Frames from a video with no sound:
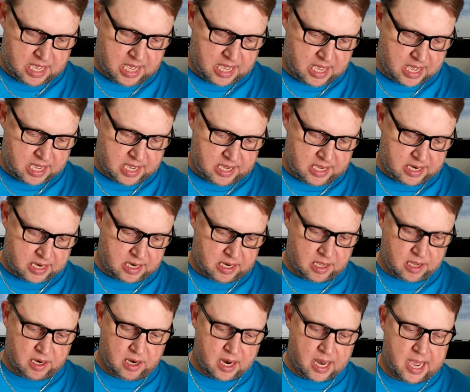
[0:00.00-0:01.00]
and
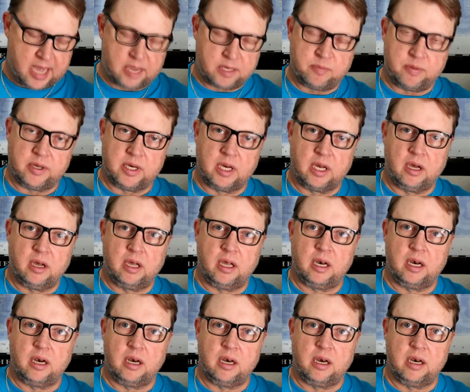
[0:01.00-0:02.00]
last but not
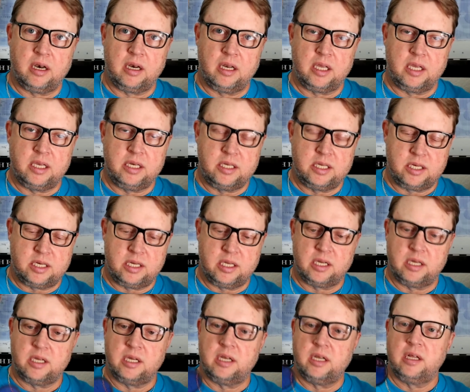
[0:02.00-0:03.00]
least,
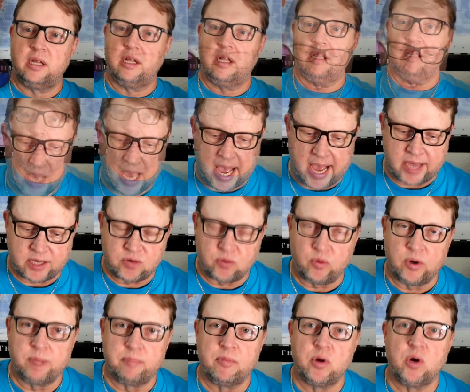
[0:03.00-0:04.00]
as
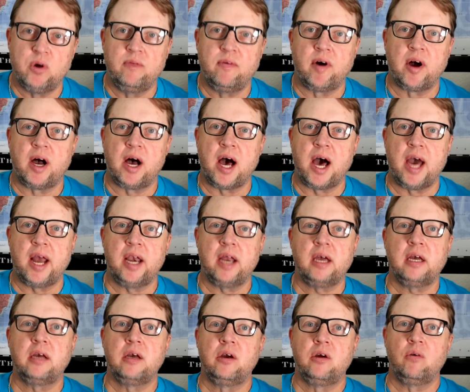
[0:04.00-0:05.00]
we move on,
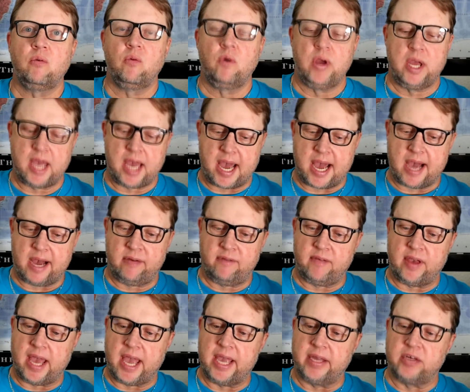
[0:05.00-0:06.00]
we
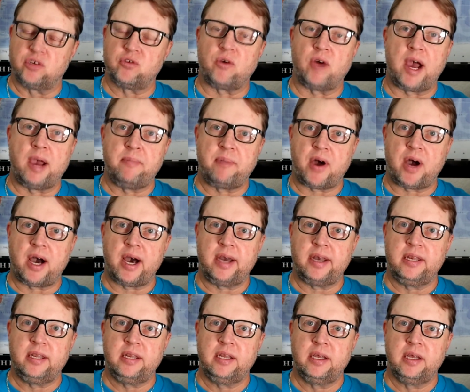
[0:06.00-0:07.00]
have a tripod
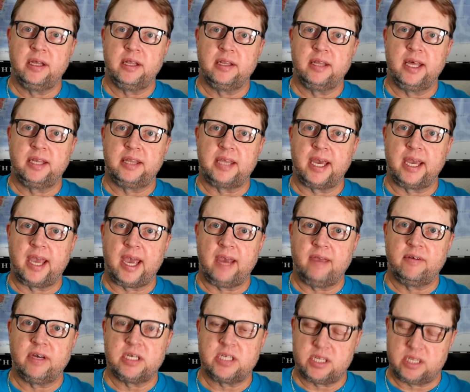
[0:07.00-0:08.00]
that they
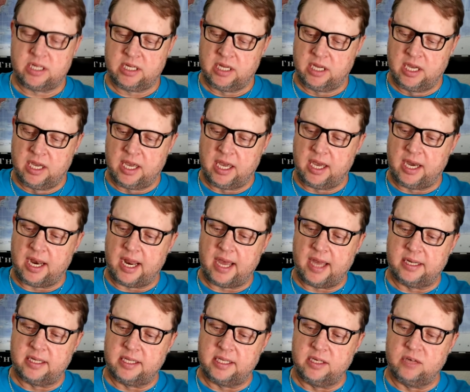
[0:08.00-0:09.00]
gave us, and it
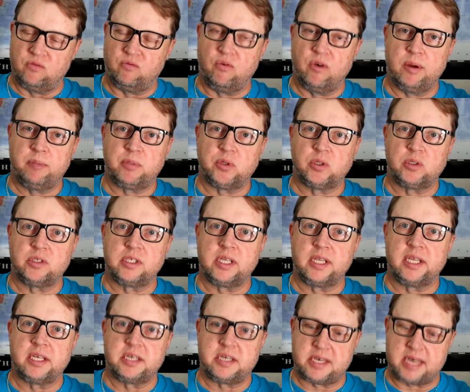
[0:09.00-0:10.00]
has these ripples in
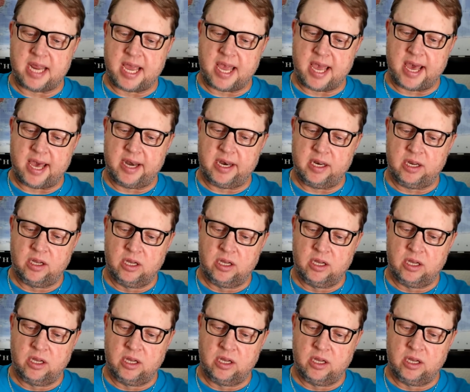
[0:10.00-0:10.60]
the stand,